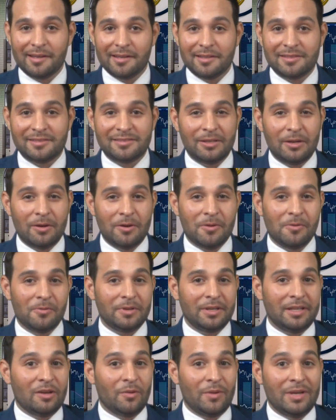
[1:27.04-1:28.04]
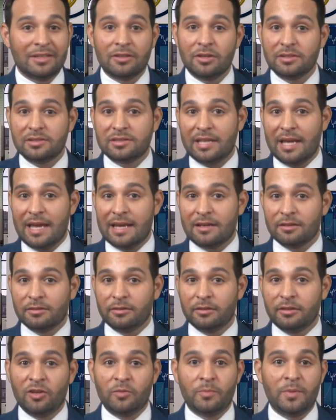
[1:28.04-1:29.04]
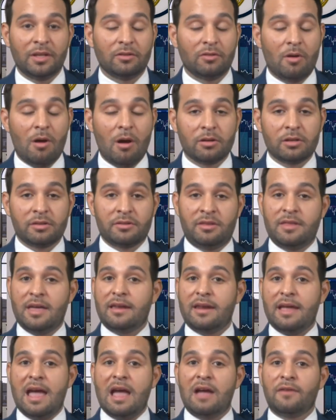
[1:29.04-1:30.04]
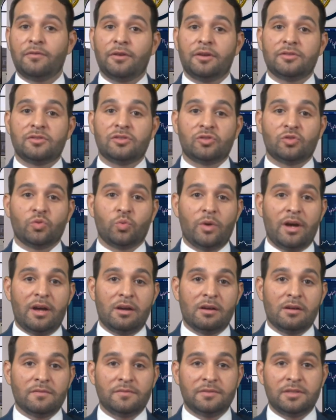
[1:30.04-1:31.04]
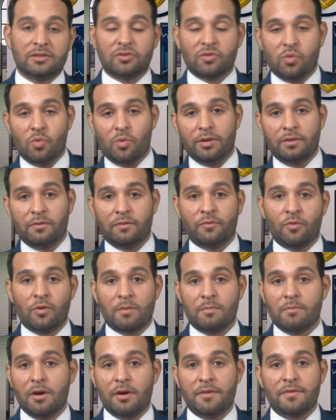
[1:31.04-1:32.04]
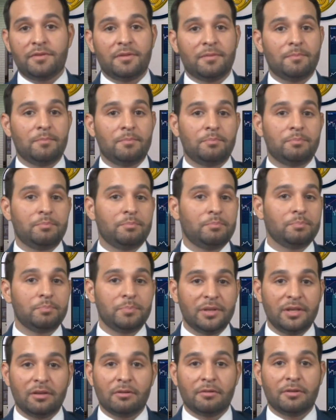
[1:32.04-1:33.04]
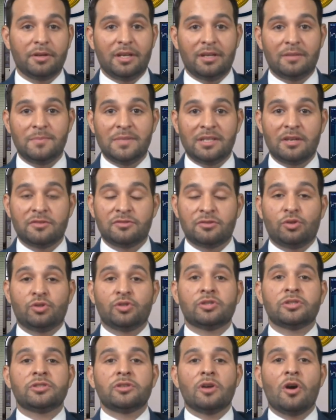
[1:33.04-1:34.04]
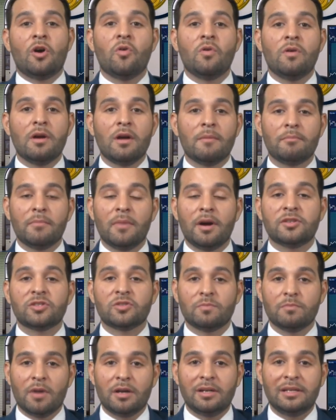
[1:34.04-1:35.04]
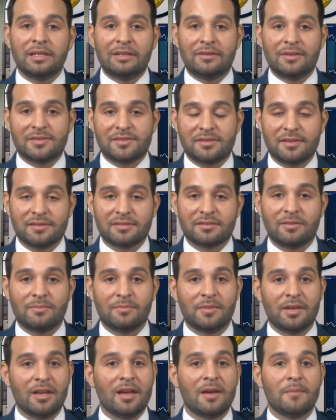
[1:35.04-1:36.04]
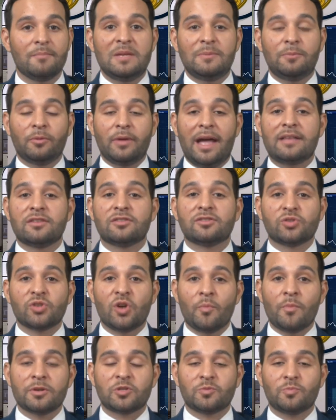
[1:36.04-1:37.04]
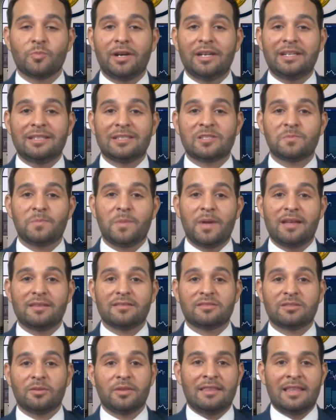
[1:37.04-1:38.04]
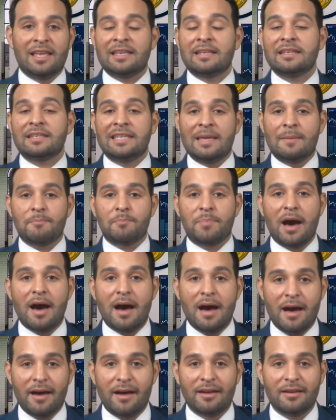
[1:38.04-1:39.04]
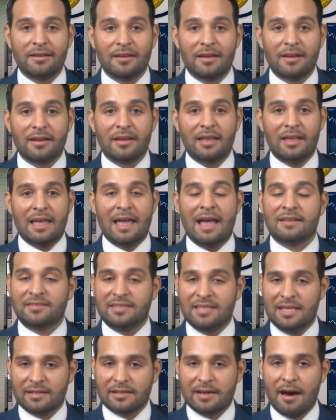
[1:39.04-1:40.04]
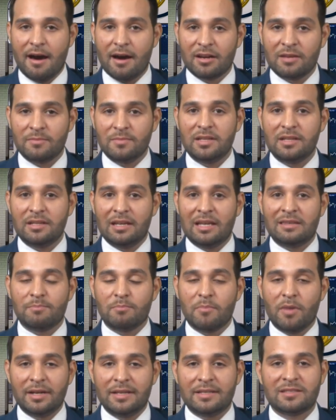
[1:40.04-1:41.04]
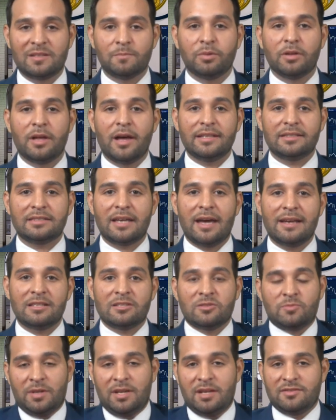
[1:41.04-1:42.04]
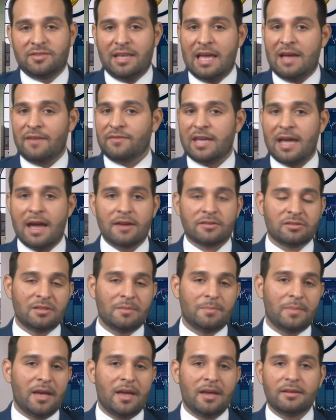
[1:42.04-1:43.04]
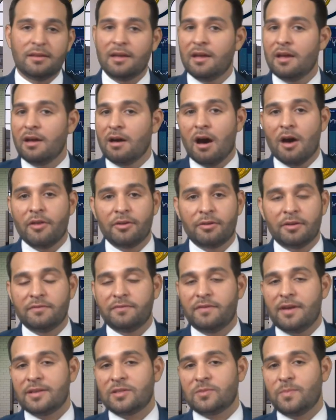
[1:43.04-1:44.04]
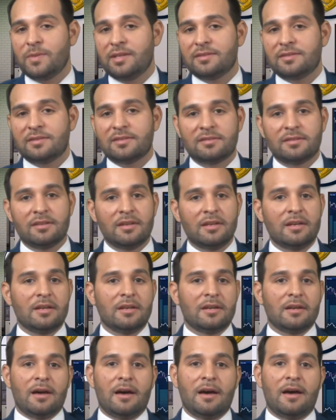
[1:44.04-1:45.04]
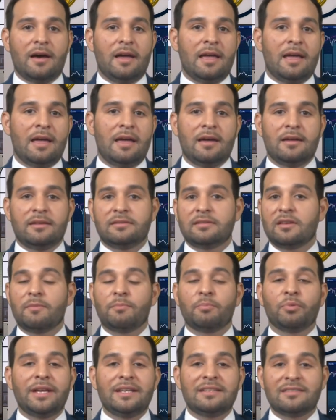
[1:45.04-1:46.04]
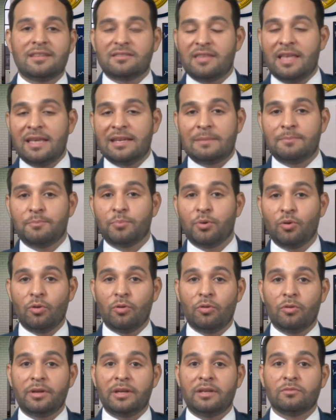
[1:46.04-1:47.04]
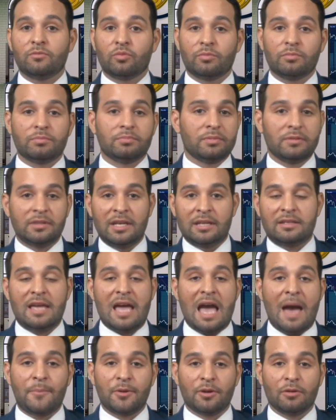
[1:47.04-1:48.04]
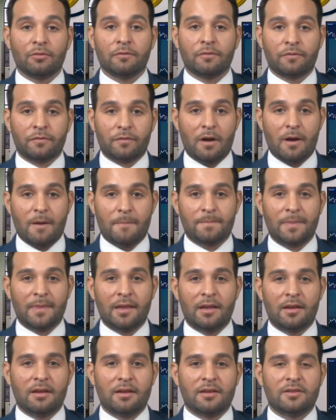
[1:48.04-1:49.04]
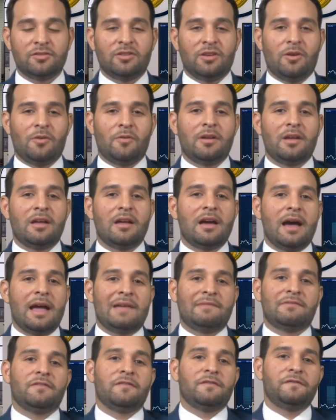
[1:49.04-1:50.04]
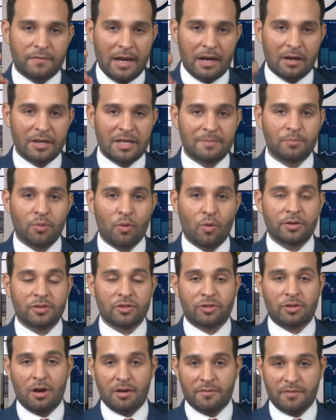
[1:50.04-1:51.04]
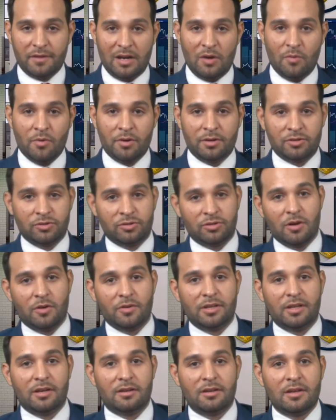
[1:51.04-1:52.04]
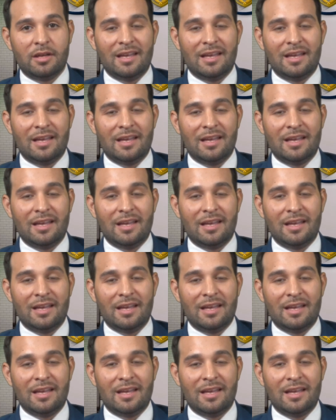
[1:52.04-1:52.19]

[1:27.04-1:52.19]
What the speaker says: So, it could take a little bit longer than that average 12 to 24 month period because there's so much money in the system. People had so much money to spend so they can get by as the economy and money supply tightens because they have cash in the bank, other investments, and places they can pull and get capital from. So I have a very important chart that I want to show you.